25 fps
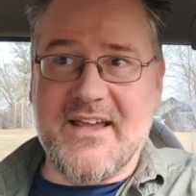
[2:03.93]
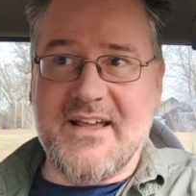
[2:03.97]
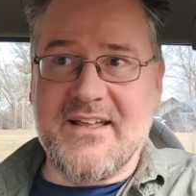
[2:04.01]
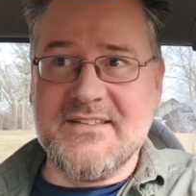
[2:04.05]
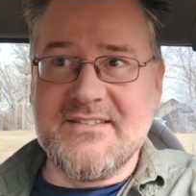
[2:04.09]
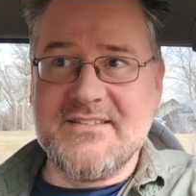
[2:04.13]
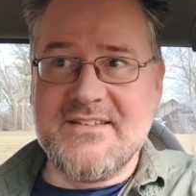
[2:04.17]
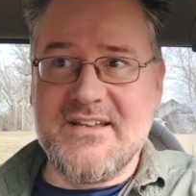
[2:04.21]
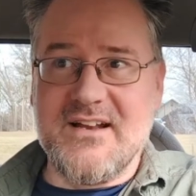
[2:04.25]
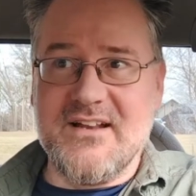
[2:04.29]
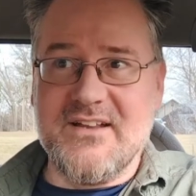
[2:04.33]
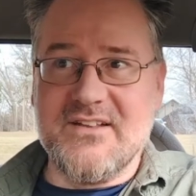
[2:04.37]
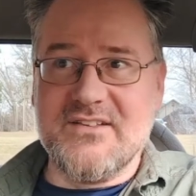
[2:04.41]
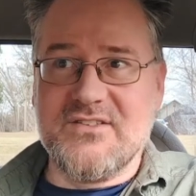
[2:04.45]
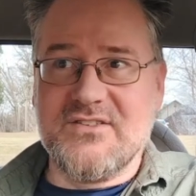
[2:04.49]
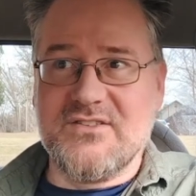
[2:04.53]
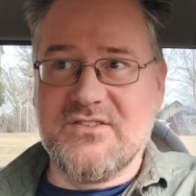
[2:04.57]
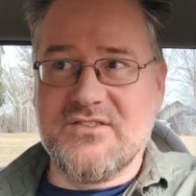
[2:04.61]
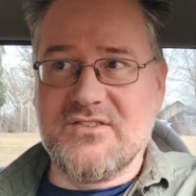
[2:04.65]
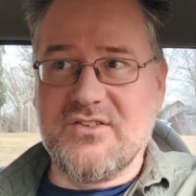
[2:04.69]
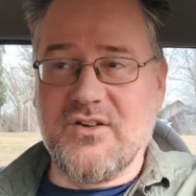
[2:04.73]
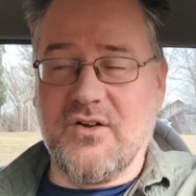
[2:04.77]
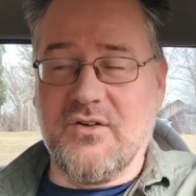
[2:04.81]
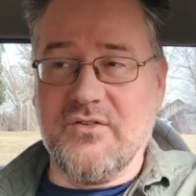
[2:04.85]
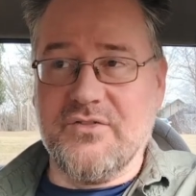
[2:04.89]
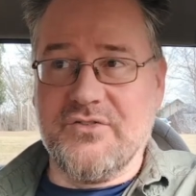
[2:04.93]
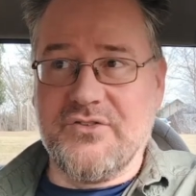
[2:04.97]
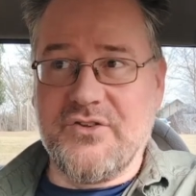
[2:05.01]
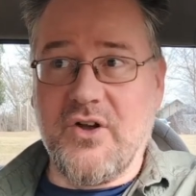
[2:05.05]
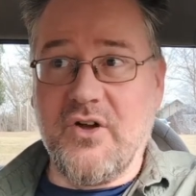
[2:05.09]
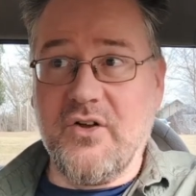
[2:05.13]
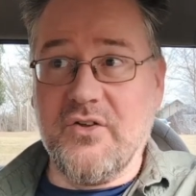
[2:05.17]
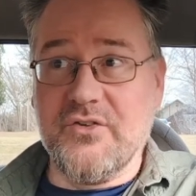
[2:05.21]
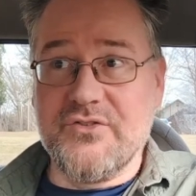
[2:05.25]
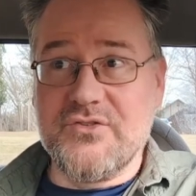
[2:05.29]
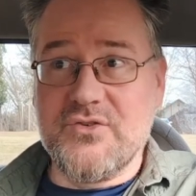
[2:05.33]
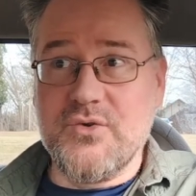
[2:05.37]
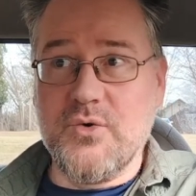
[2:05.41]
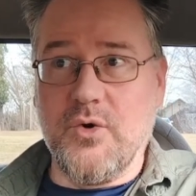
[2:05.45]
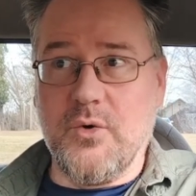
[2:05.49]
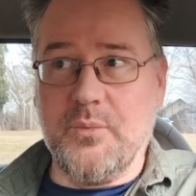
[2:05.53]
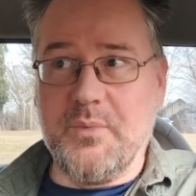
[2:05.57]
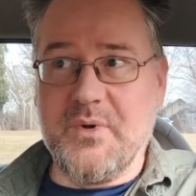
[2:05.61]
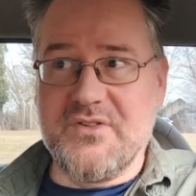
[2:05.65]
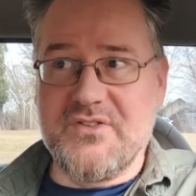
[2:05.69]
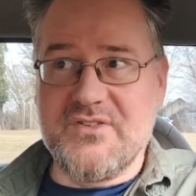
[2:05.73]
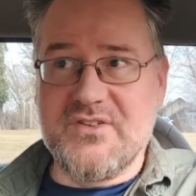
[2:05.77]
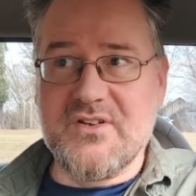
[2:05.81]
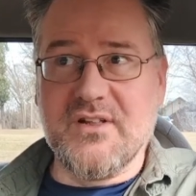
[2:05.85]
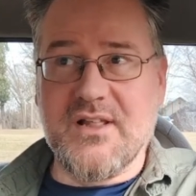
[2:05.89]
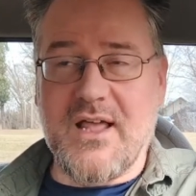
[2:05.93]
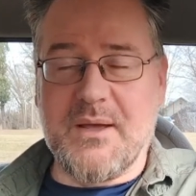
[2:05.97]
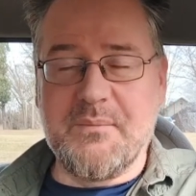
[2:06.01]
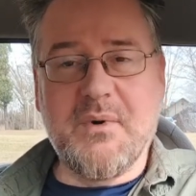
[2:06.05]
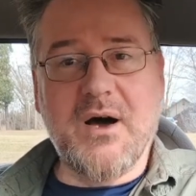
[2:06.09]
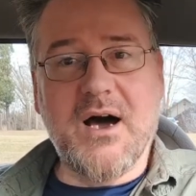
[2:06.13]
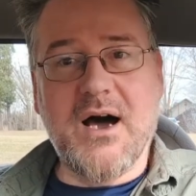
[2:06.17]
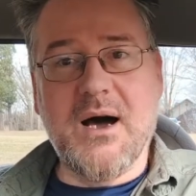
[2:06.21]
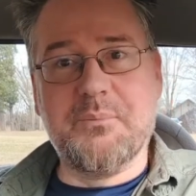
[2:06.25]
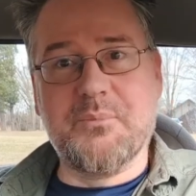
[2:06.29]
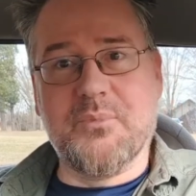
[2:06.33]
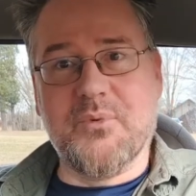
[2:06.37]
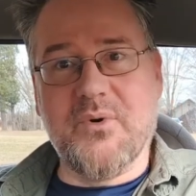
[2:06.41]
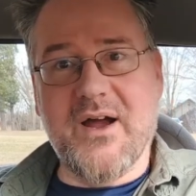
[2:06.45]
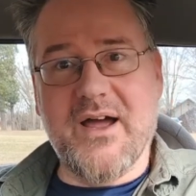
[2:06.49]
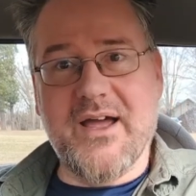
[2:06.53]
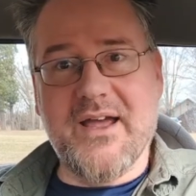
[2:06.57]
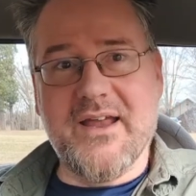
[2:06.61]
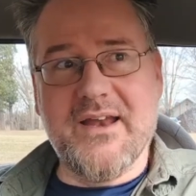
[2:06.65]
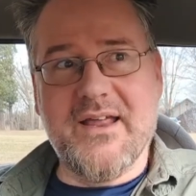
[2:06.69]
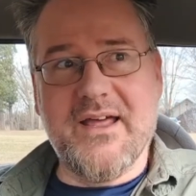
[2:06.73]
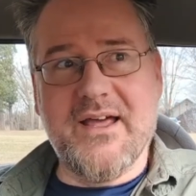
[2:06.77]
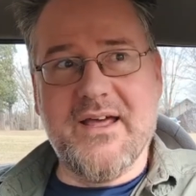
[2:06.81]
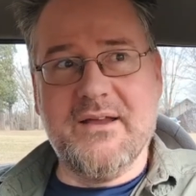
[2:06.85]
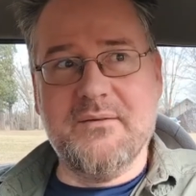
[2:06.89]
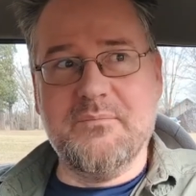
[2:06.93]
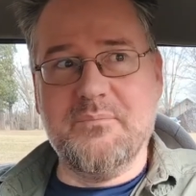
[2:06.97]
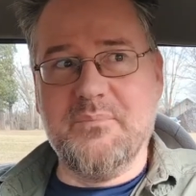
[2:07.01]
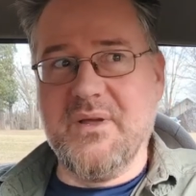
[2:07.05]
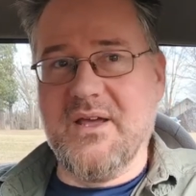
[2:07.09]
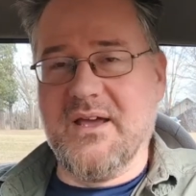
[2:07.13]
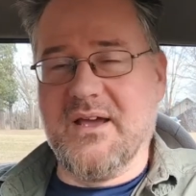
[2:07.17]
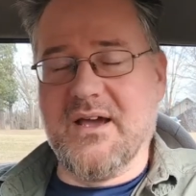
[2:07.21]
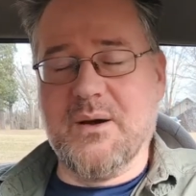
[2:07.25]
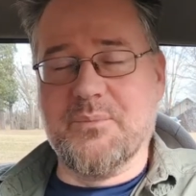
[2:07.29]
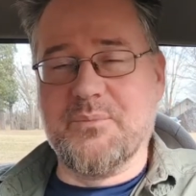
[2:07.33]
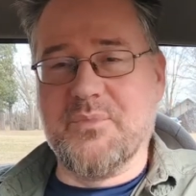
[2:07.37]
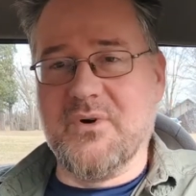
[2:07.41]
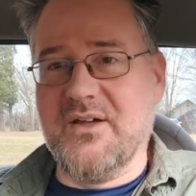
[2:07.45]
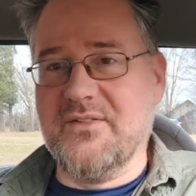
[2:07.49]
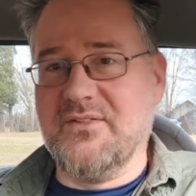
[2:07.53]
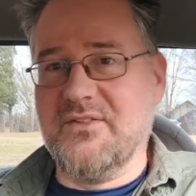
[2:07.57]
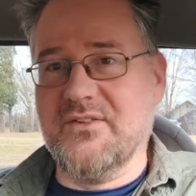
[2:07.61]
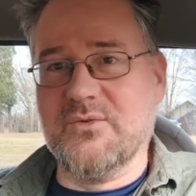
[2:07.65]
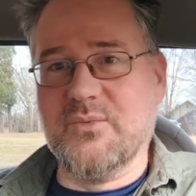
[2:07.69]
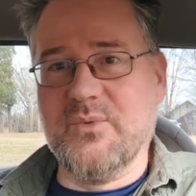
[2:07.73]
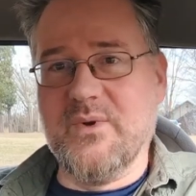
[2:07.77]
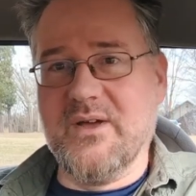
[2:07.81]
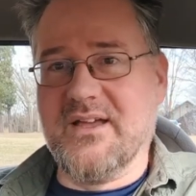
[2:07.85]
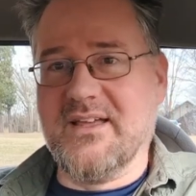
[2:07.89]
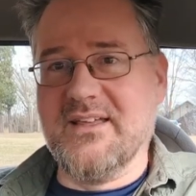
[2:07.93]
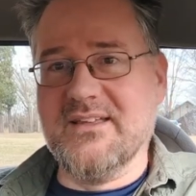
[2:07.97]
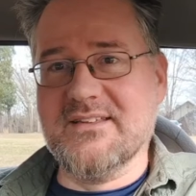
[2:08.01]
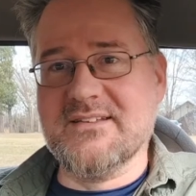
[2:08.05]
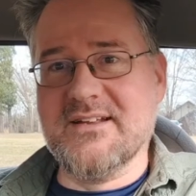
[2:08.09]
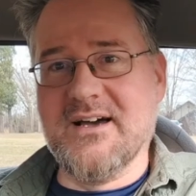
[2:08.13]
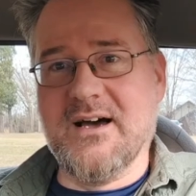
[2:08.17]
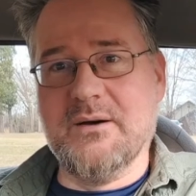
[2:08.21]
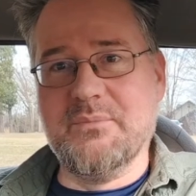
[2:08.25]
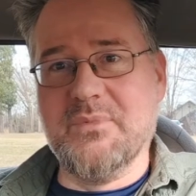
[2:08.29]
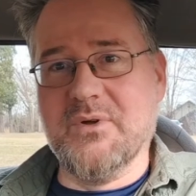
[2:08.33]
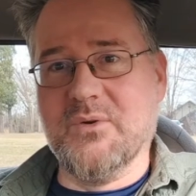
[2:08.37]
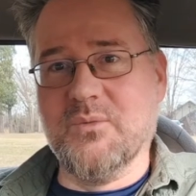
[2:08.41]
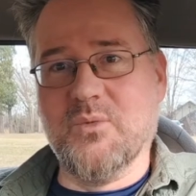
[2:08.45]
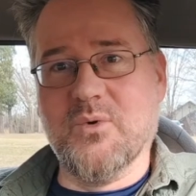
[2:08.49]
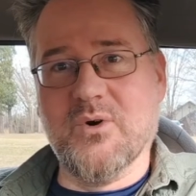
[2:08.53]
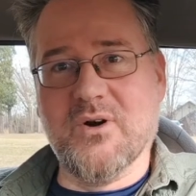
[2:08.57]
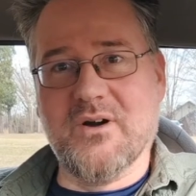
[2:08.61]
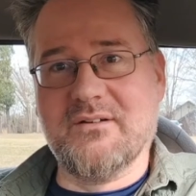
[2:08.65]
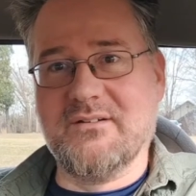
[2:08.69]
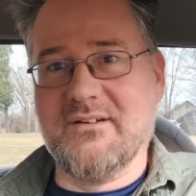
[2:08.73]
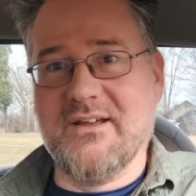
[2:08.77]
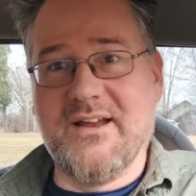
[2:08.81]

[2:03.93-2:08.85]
I can sit at a tall stool, but still I'm upright. And being upright this week has not been work.